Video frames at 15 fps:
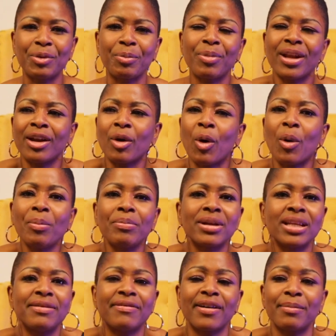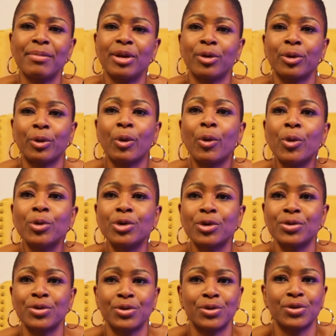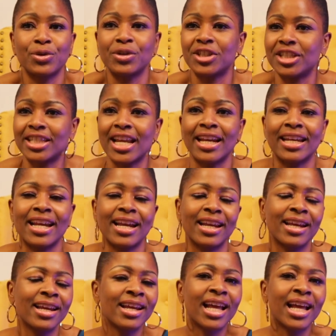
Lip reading: but an unbeliever may not hold on to such standard.